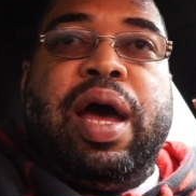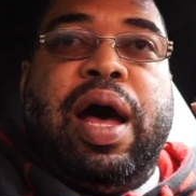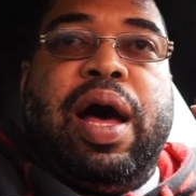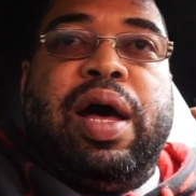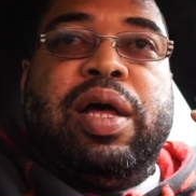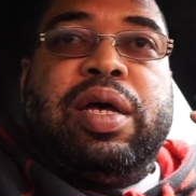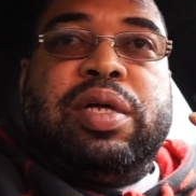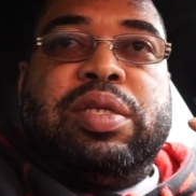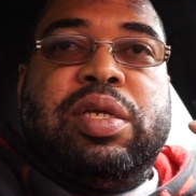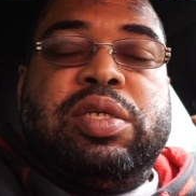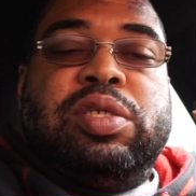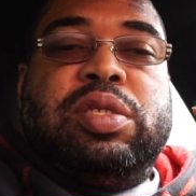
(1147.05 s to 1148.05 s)

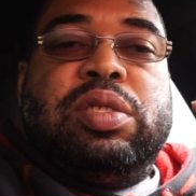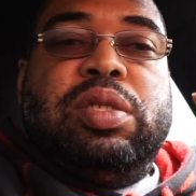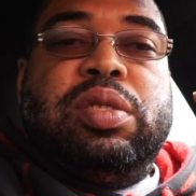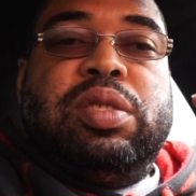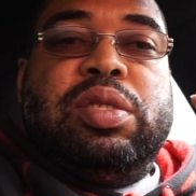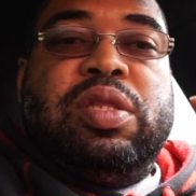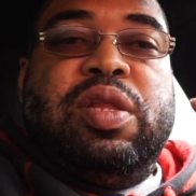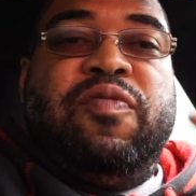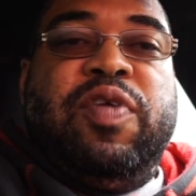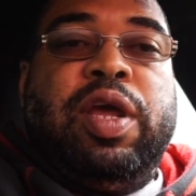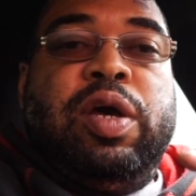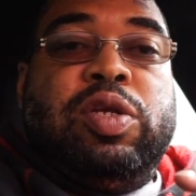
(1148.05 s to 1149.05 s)
the
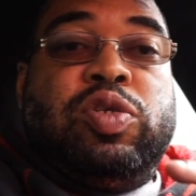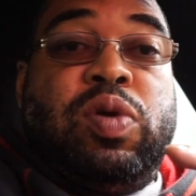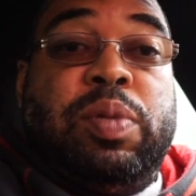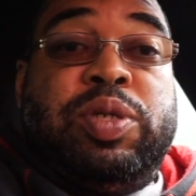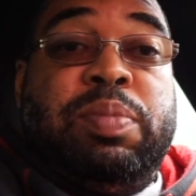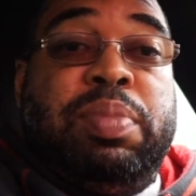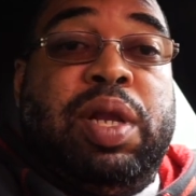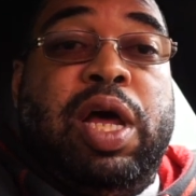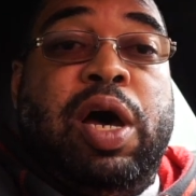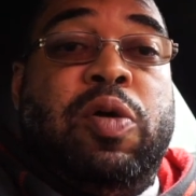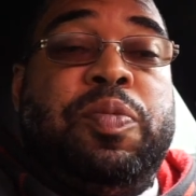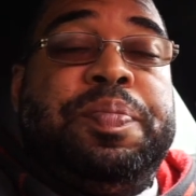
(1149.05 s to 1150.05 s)
video description
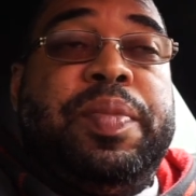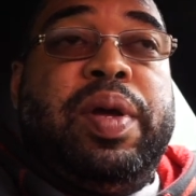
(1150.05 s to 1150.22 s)
below,